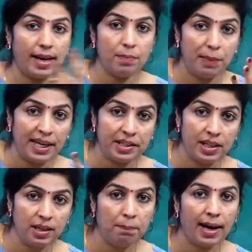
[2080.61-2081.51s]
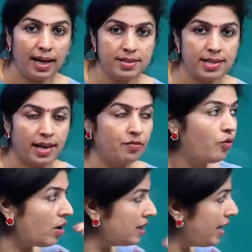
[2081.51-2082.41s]
maintaining a balanced life.
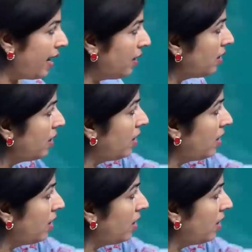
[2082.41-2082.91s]
For that,